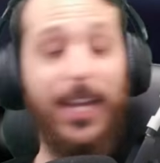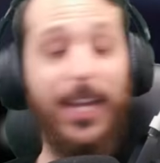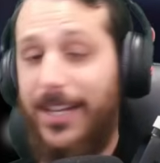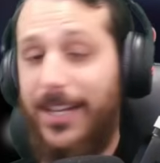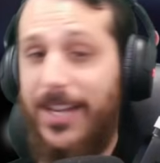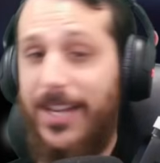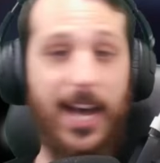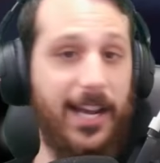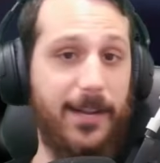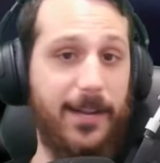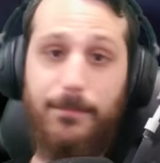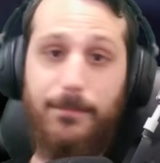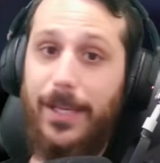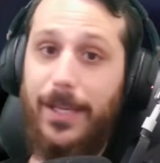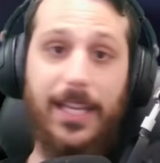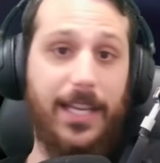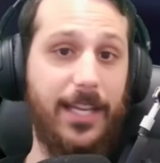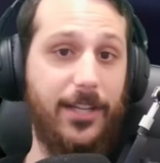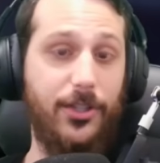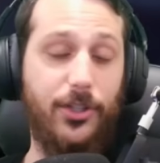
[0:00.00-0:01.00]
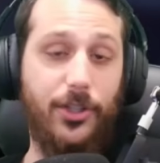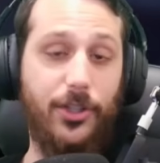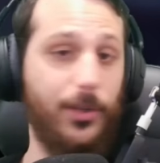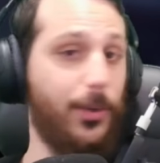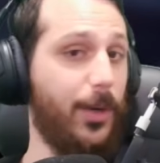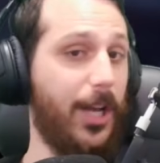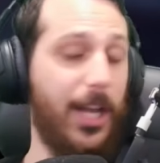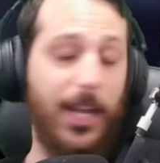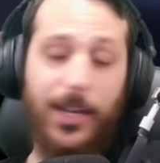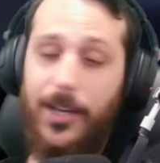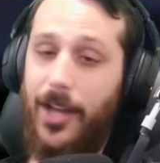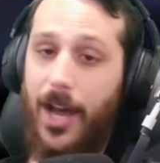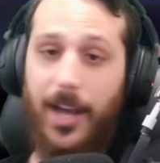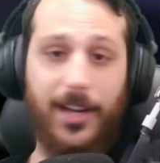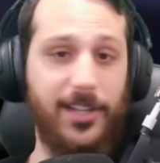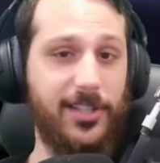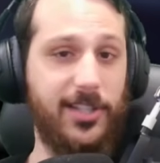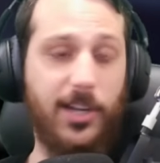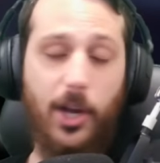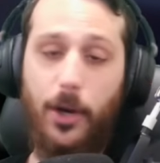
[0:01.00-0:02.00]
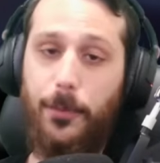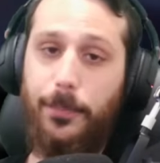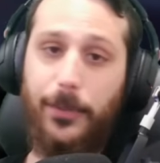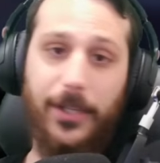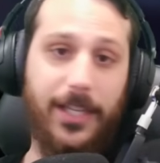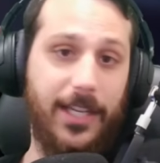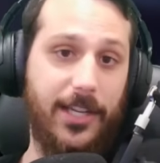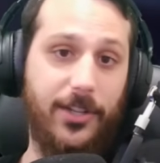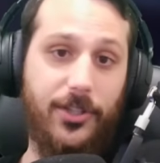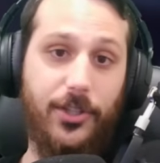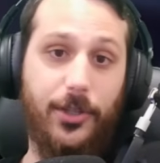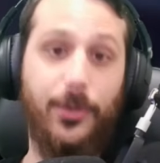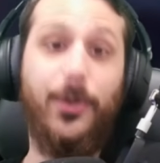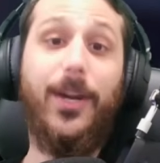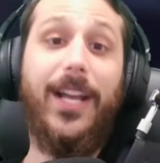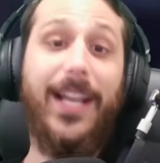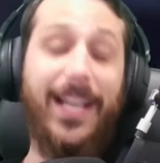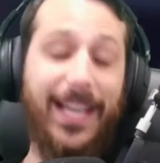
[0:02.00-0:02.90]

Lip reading: not a me issue, not a Scopely issue.